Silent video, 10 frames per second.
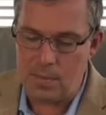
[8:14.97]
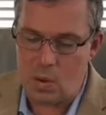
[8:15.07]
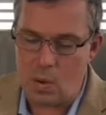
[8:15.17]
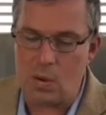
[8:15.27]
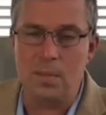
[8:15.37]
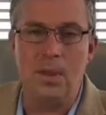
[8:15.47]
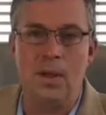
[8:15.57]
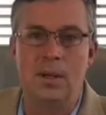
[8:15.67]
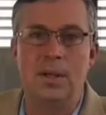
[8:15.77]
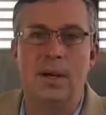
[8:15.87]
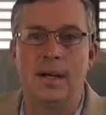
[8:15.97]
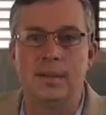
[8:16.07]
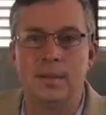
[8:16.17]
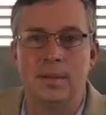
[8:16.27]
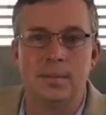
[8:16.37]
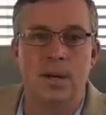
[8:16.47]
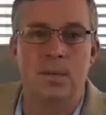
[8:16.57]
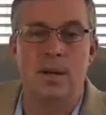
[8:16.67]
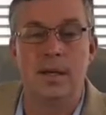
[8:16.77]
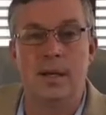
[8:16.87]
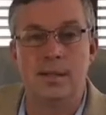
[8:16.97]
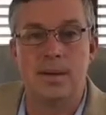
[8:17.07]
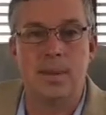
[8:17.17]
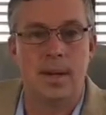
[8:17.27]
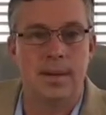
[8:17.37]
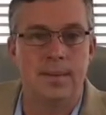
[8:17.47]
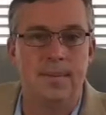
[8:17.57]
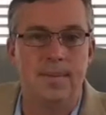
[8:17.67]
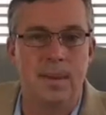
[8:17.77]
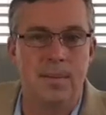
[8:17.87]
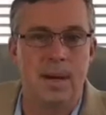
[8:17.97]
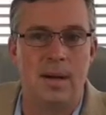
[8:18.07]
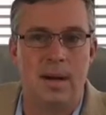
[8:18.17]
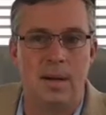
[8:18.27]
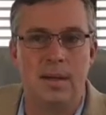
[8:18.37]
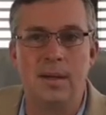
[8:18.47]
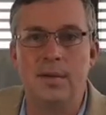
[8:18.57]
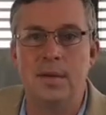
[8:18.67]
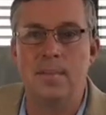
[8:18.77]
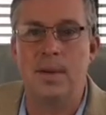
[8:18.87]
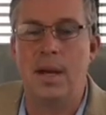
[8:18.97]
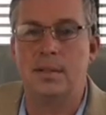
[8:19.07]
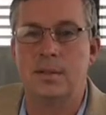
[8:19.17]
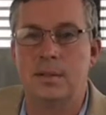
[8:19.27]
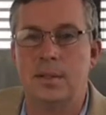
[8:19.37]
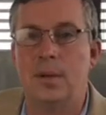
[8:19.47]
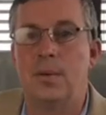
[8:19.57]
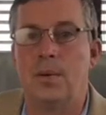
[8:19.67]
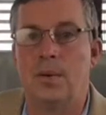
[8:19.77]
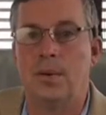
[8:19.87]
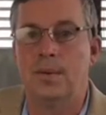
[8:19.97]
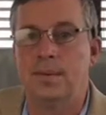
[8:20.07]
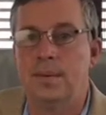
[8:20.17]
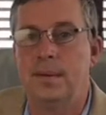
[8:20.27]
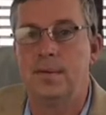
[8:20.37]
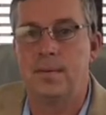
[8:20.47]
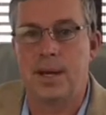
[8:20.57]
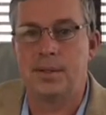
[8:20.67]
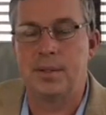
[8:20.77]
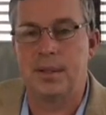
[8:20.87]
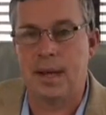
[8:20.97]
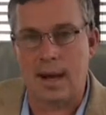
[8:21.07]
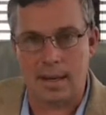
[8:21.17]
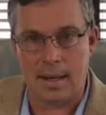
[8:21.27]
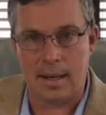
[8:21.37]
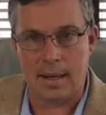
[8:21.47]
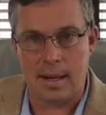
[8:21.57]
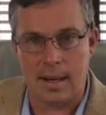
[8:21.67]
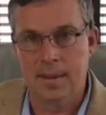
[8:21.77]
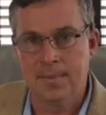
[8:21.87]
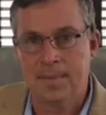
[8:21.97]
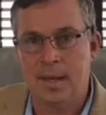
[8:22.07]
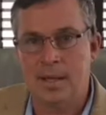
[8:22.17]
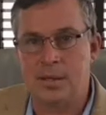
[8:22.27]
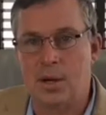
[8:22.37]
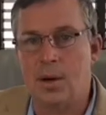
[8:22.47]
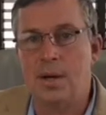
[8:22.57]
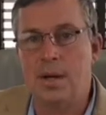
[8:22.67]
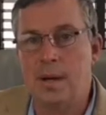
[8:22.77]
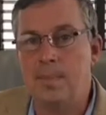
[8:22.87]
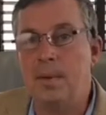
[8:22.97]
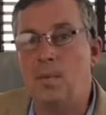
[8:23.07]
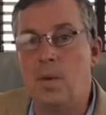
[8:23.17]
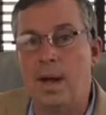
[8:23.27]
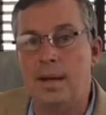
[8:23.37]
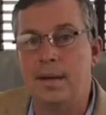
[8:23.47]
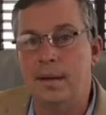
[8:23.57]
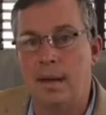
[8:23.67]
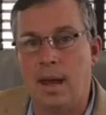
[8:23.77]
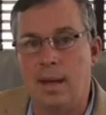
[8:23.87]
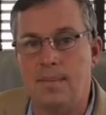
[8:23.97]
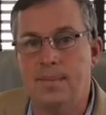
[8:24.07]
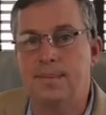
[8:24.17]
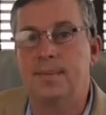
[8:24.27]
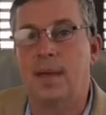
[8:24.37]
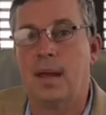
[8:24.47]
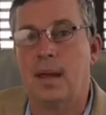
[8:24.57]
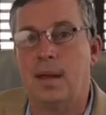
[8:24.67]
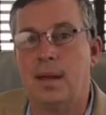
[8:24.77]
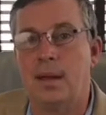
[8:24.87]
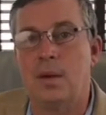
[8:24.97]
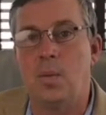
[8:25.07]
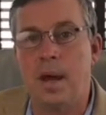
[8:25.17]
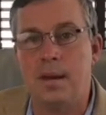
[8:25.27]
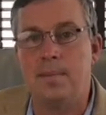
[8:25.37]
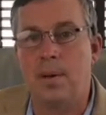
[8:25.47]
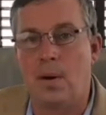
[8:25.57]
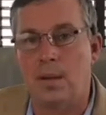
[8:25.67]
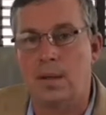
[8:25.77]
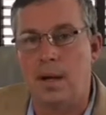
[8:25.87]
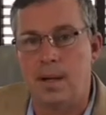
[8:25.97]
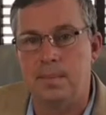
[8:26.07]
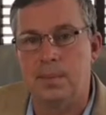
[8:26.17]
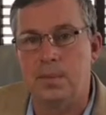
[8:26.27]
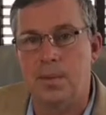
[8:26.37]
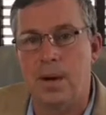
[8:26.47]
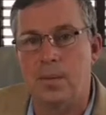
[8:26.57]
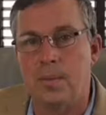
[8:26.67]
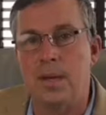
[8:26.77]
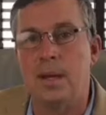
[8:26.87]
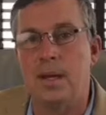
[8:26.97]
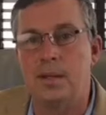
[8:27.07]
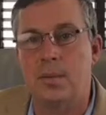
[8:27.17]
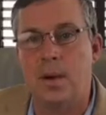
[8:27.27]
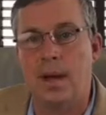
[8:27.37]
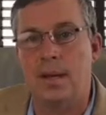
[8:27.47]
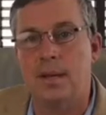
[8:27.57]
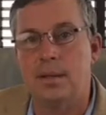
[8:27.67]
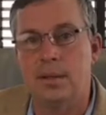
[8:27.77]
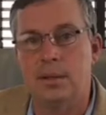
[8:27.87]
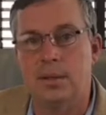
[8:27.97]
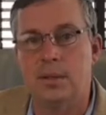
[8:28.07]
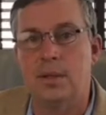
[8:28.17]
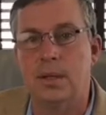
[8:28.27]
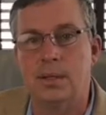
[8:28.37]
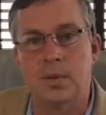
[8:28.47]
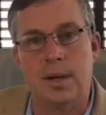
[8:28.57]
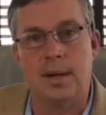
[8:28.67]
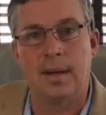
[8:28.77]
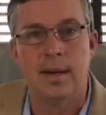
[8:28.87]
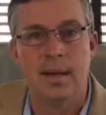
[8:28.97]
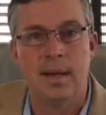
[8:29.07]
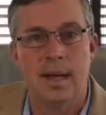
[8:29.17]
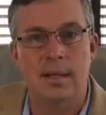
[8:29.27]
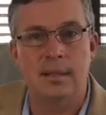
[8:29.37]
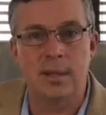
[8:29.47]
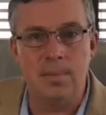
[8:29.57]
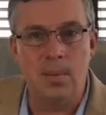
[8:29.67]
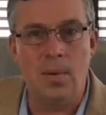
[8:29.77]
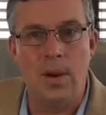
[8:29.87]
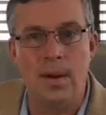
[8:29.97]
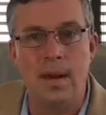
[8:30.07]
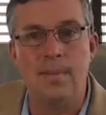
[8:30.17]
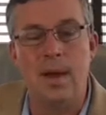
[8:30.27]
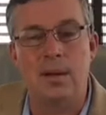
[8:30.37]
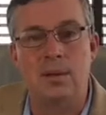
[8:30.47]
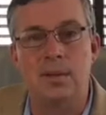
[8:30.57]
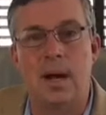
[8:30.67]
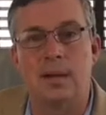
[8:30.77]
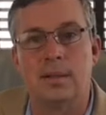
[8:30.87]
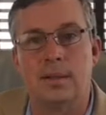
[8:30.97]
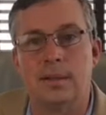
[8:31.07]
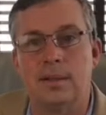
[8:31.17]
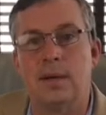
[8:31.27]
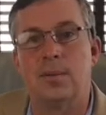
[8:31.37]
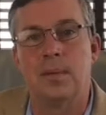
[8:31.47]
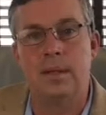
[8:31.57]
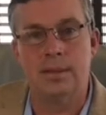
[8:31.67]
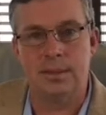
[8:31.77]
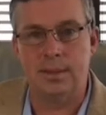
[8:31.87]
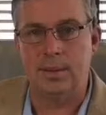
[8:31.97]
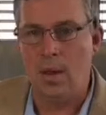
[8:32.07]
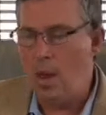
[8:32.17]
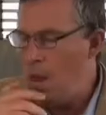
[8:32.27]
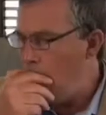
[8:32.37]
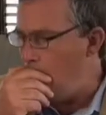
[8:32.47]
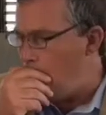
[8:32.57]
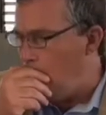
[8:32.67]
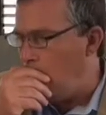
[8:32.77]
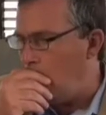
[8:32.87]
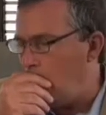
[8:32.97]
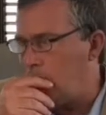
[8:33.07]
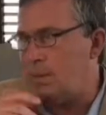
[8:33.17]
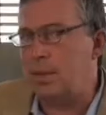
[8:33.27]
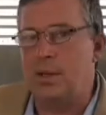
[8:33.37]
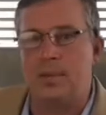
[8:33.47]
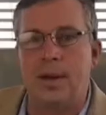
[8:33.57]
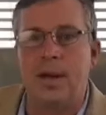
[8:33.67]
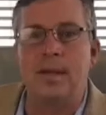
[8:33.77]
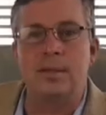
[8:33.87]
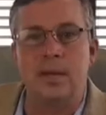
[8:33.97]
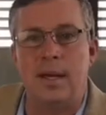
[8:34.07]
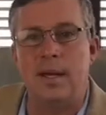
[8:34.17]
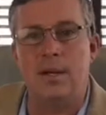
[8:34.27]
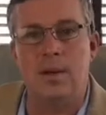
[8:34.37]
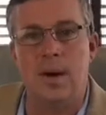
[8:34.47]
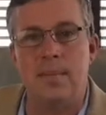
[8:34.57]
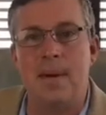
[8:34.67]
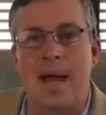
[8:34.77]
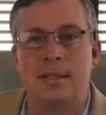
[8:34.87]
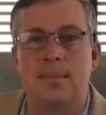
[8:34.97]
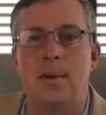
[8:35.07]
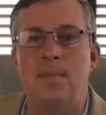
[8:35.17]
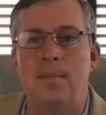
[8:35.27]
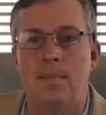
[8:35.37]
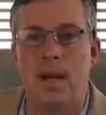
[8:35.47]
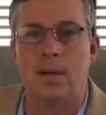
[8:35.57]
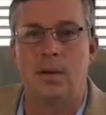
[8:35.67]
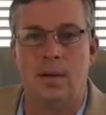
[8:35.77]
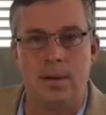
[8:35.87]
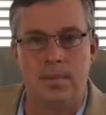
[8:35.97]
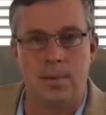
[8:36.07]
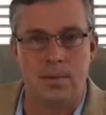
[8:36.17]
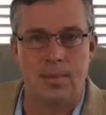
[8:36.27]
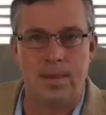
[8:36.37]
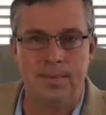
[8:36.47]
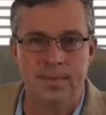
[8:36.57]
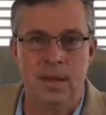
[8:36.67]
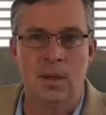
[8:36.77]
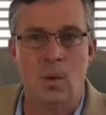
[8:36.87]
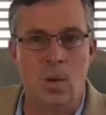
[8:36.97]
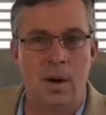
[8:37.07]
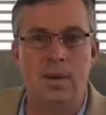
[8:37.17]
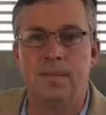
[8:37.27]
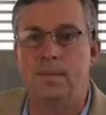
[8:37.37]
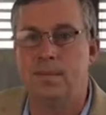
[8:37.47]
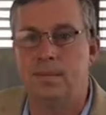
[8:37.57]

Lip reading: Horrible lawyer answer, but it really does depend. But I'll give you the best general information on that I can. It's a hurry up and wait game, and the wait part comes where we need to wait until you're done treating. At some point, a medical doctor is going to release you, excuse me, and say that you're at maximum medical improvement, or